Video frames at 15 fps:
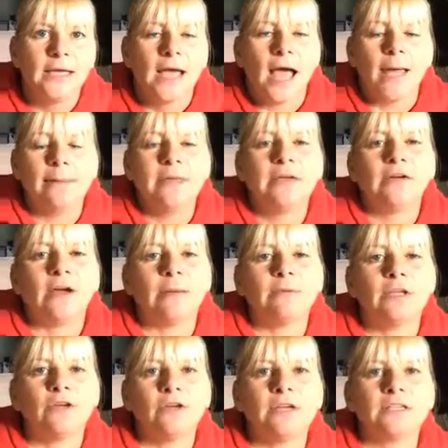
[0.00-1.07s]
I'm, I'm
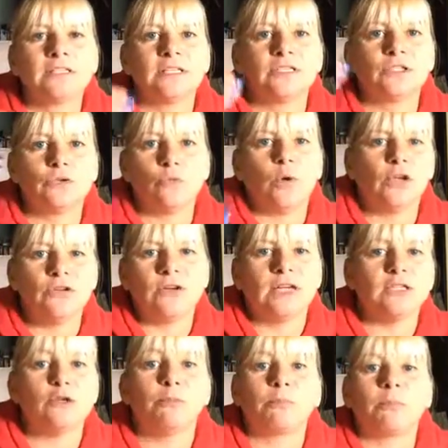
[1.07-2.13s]
curious as to what you guys
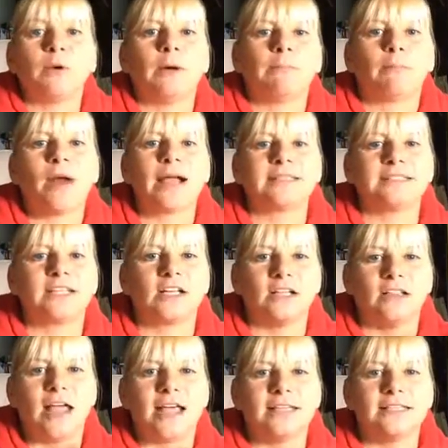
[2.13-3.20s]
do, uh,
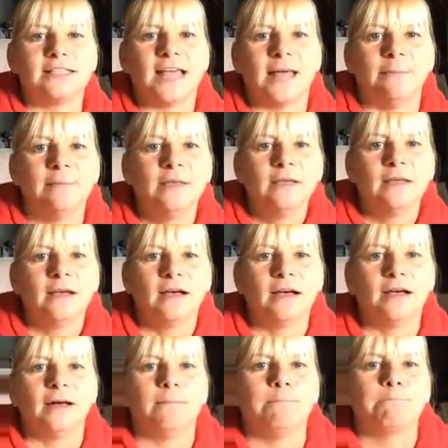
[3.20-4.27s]
practicalize them.
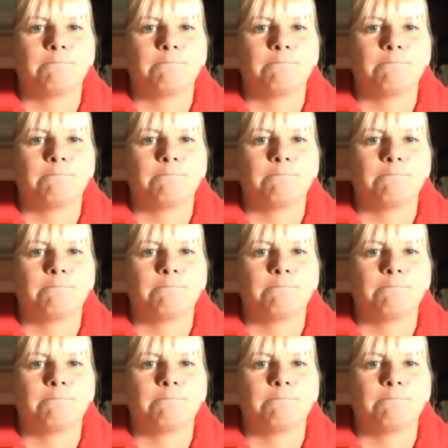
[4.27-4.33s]
Um,